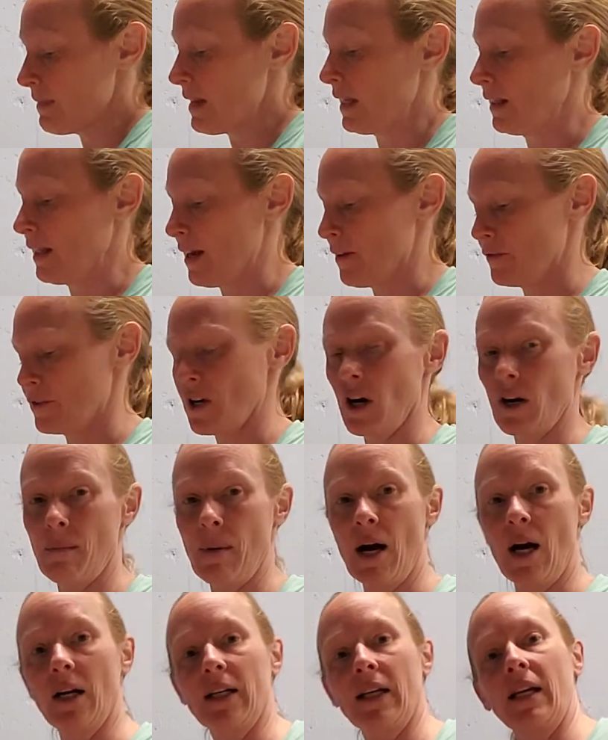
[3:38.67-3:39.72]
left arm
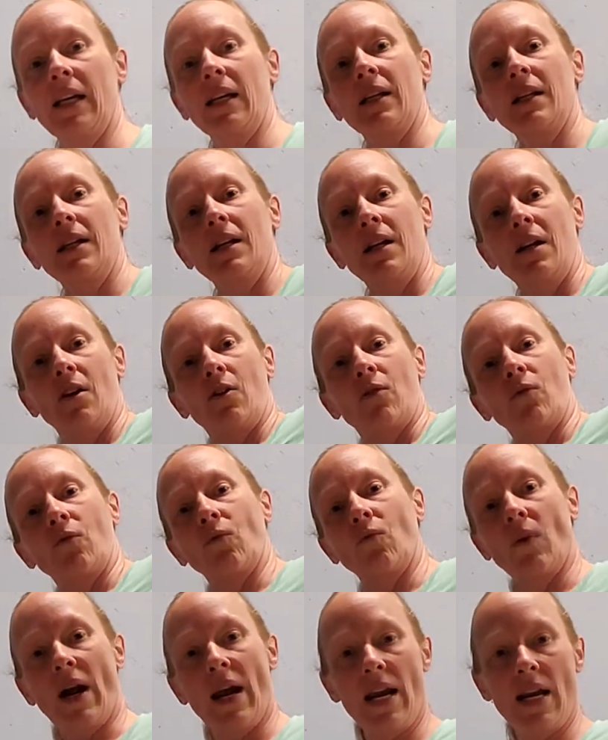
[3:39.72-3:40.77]
hugging,
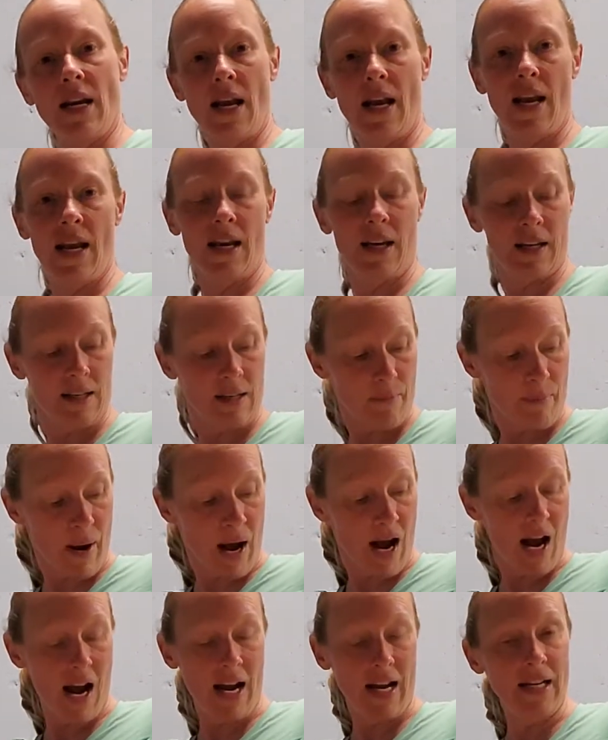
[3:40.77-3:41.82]
right hand
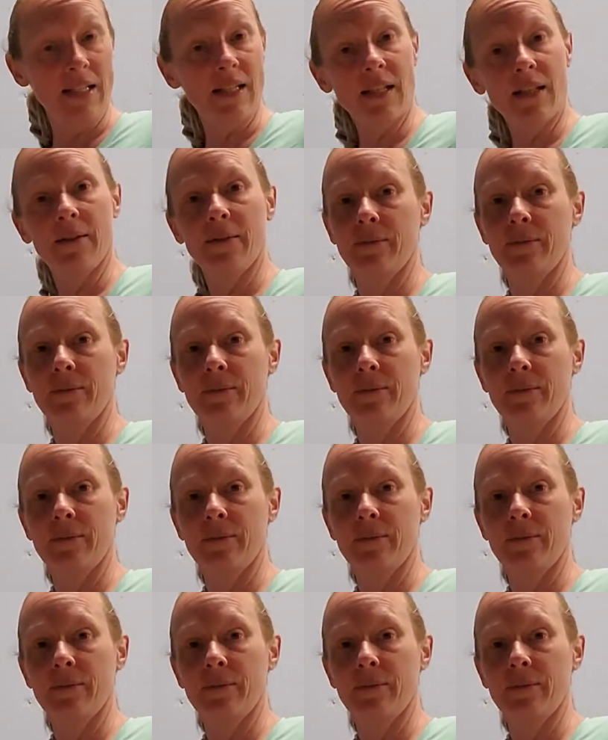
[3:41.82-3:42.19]
behind.